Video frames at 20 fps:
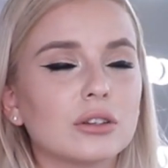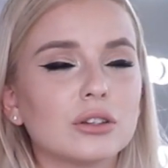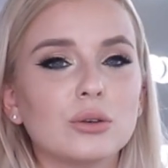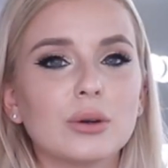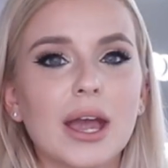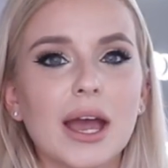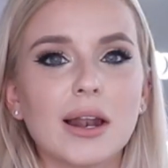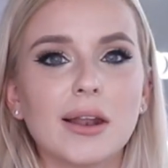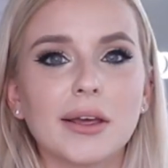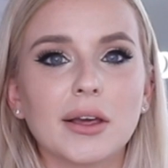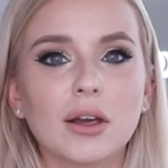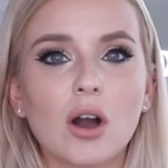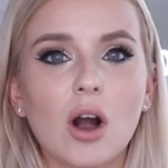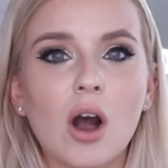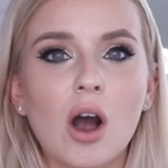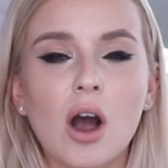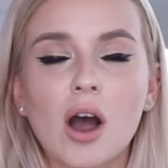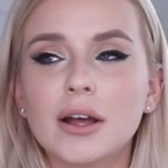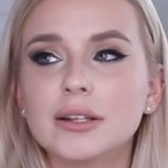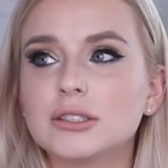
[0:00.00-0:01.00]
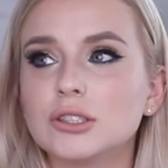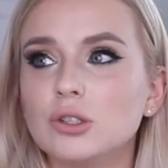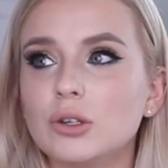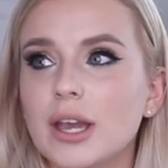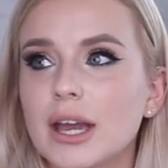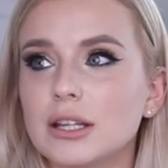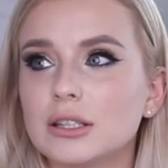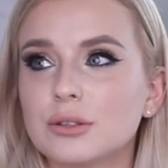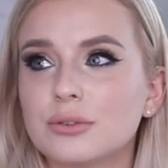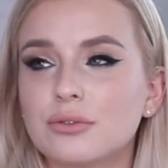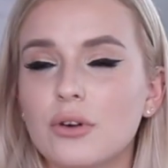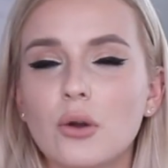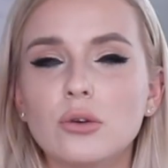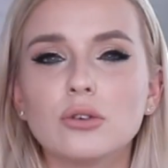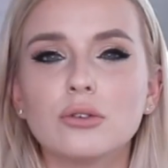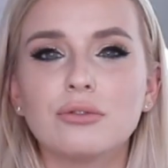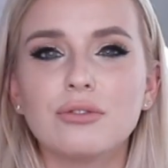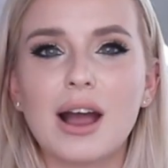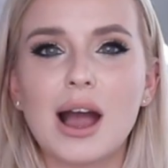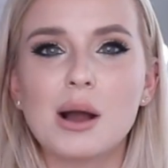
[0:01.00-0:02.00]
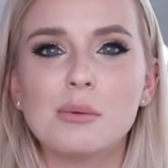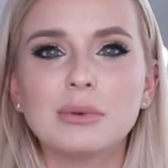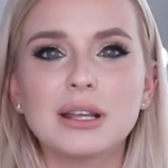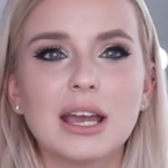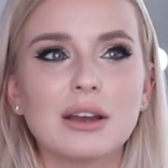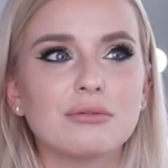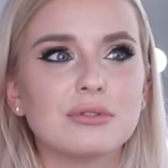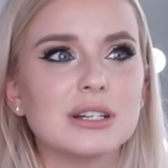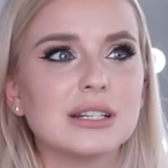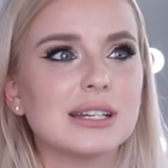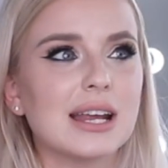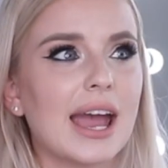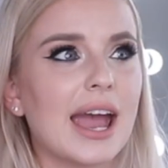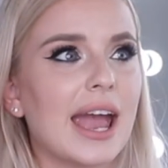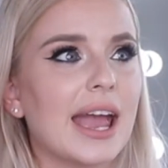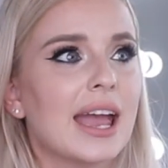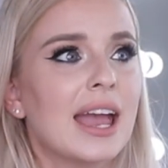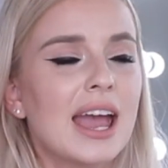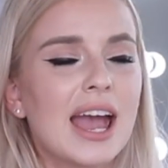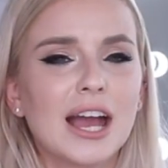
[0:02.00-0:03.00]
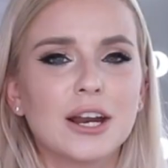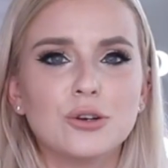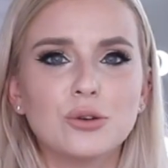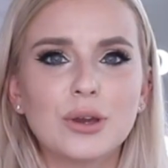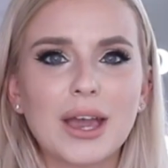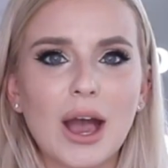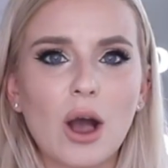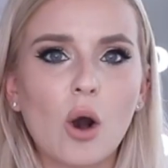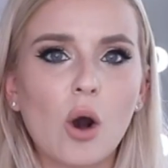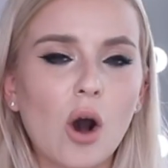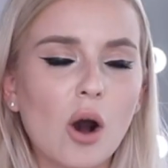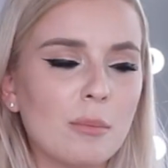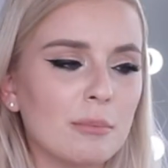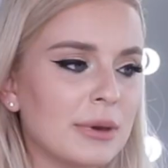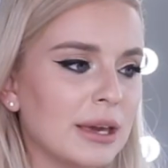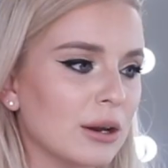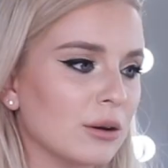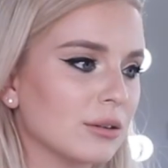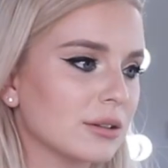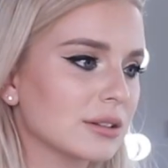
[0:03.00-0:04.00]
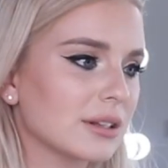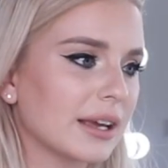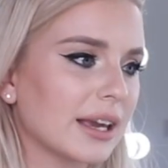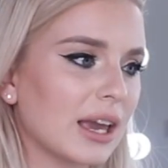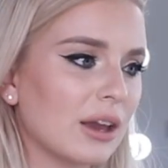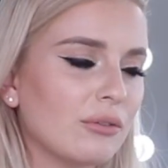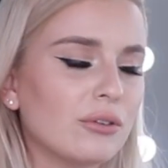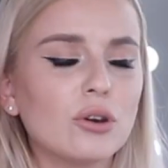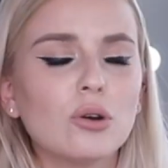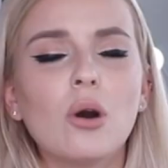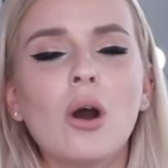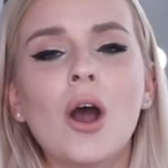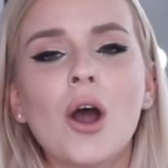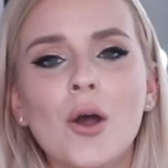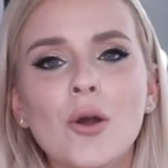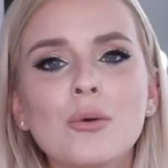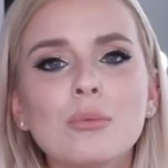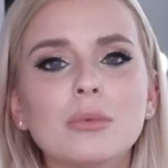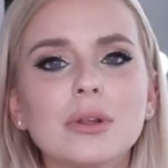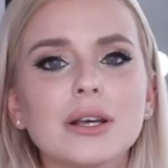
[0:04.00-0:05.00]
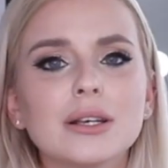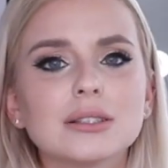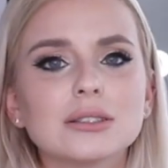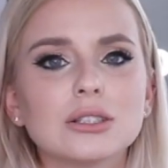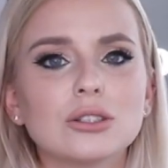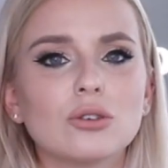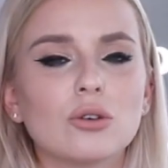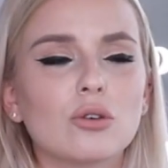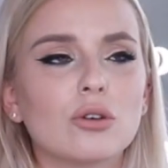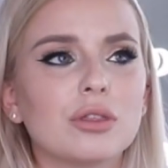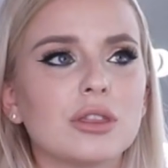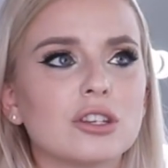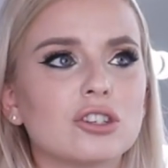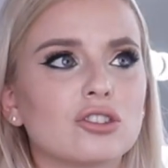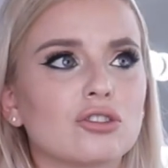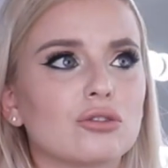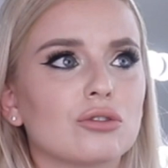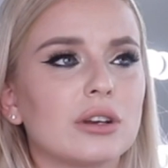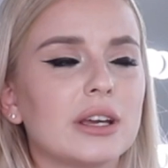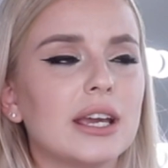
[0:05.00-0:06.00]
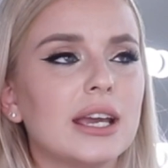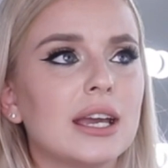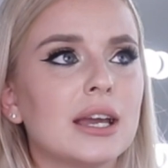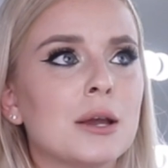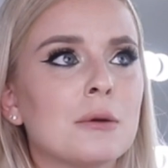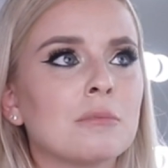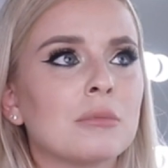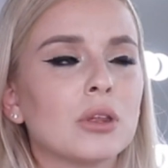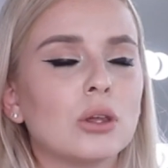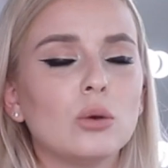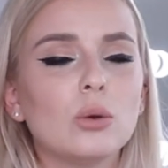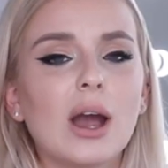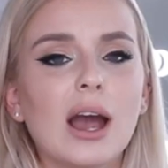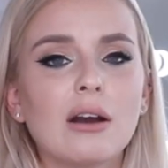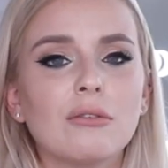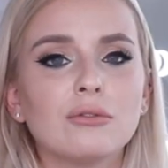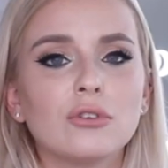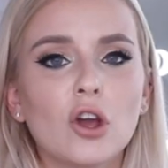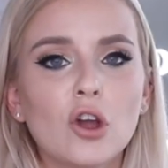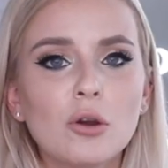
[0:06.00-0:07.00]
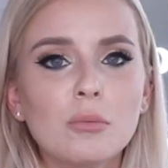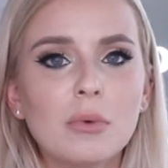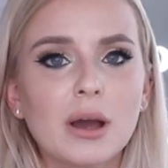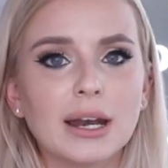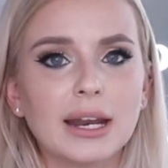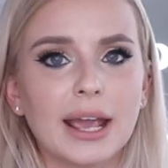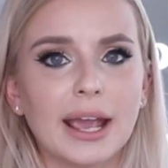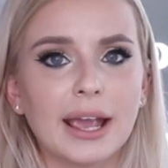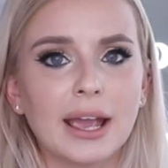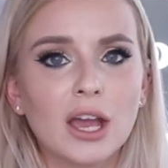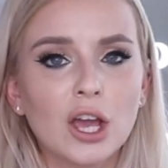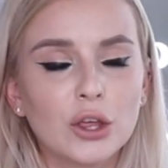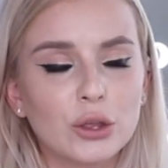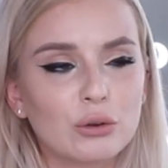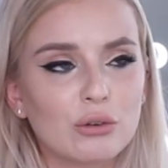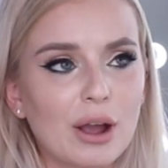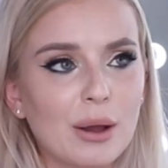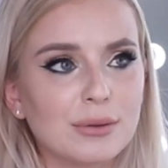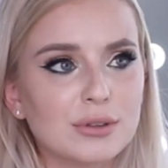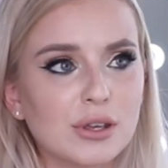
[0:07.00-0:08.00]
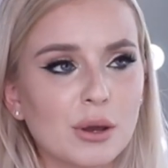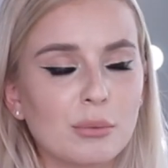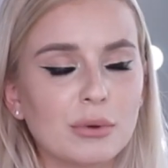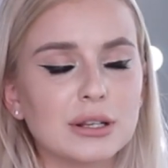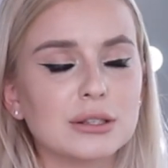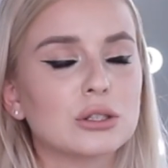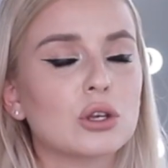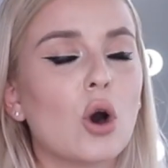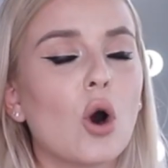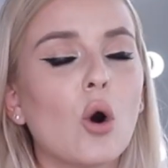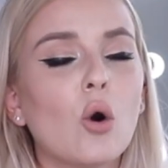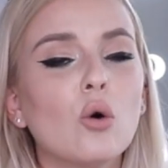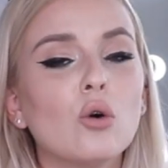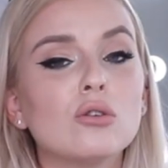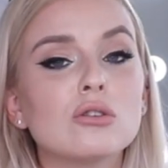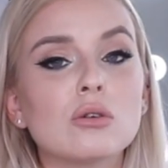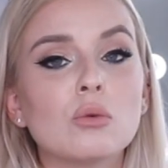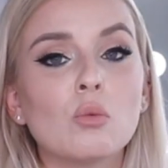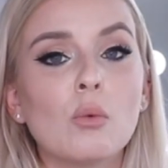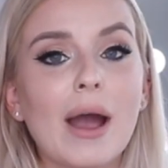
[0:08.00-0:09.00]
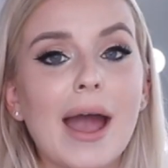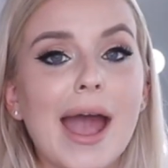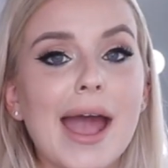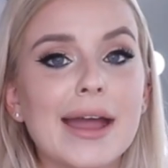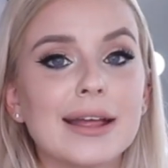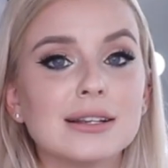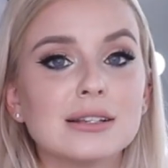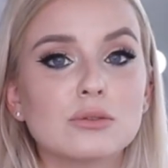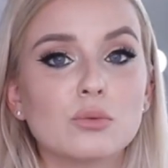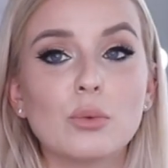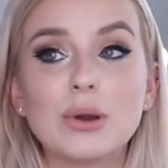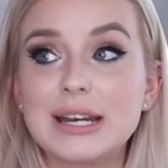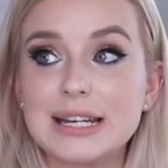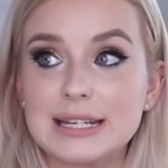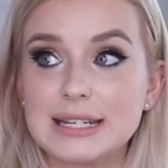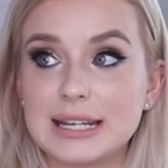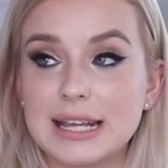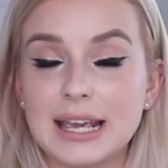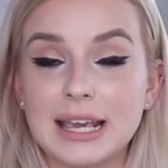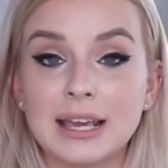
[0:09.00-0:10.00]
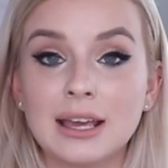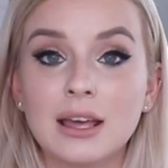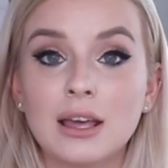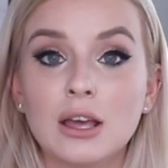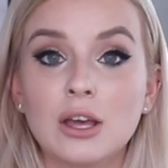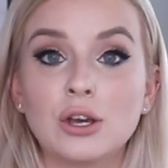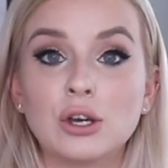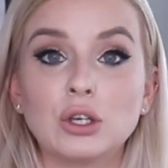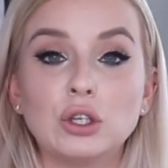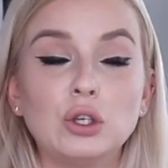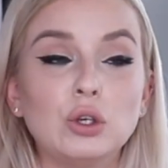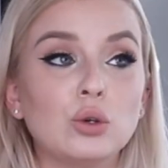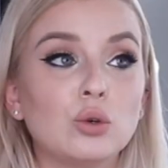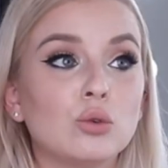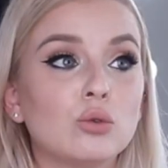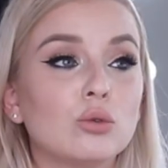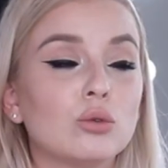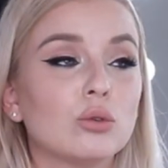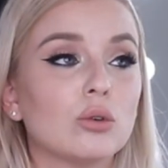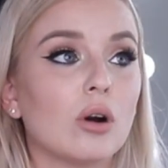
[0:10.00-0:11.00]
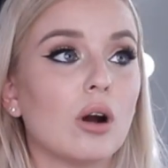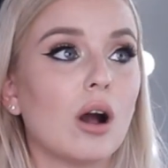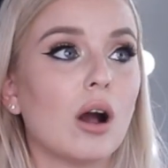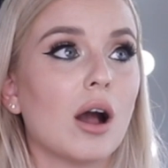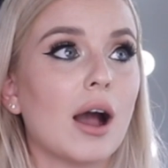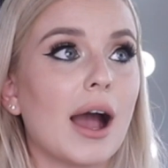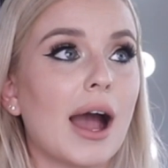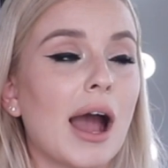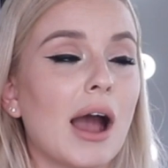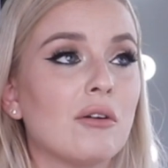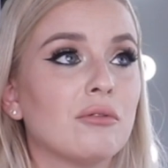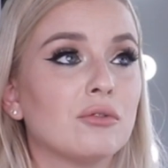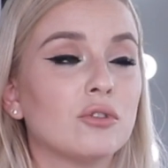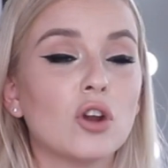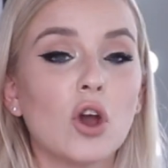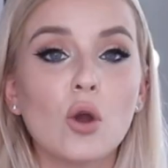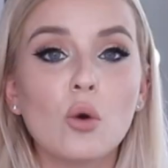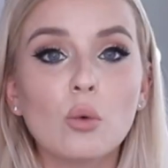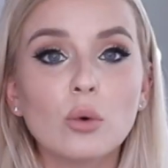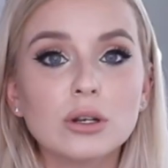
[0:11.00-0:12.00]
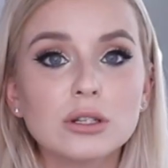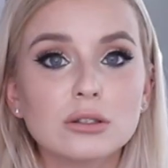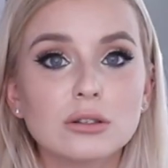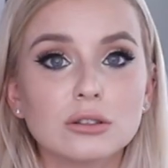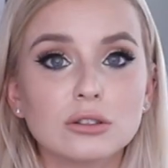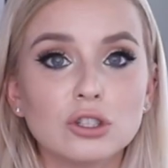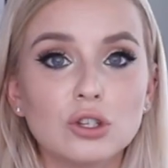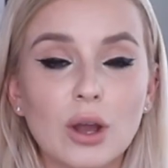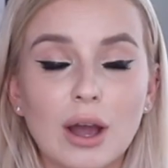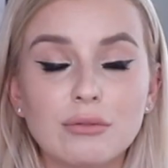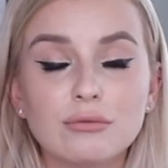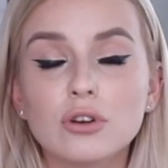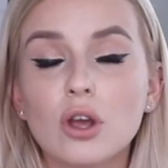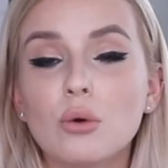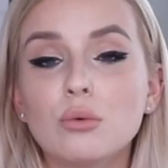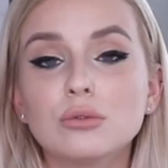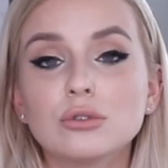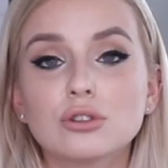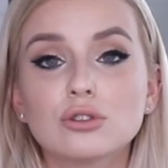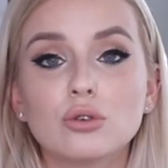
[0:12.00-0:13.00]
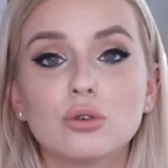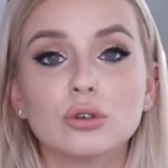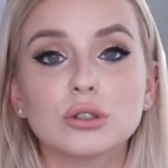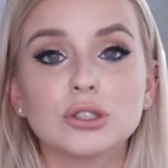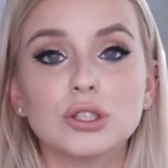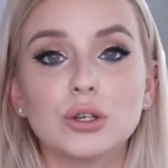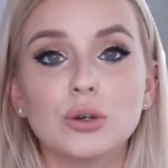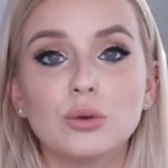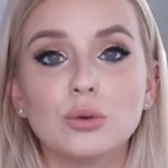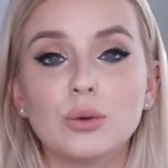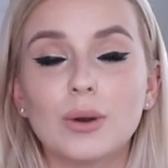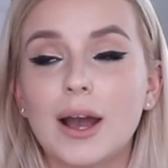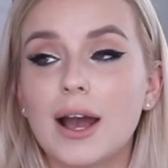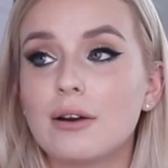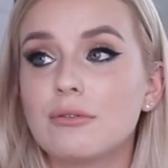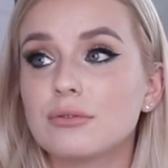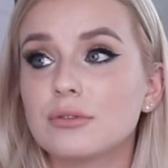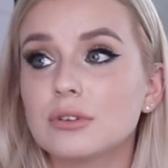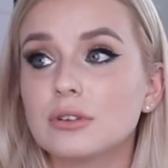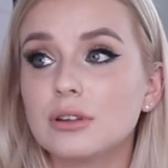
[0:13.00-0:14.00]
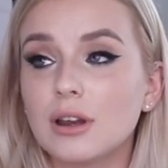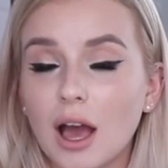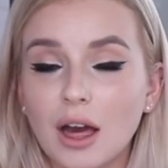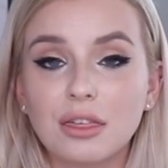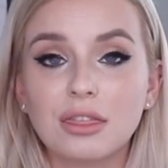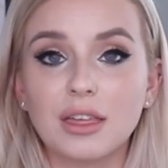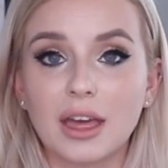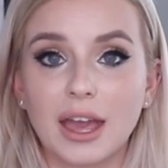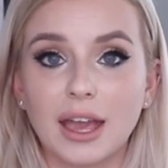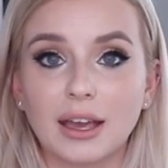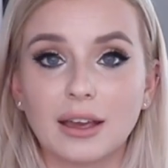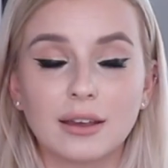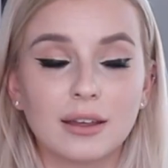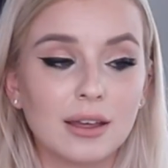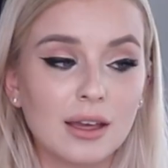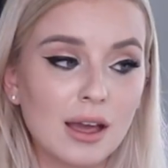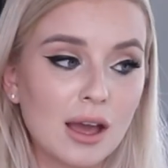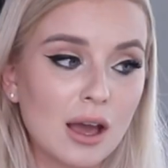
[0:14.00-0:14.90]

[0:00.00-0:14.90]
you get, like, cards, and you get to phone your family every day, and you get hot meals. Like, if you're homeless and you're on the street, you have no money, you're outside when it's cold, wet, and windy, you have no one to talk to, you have nothing.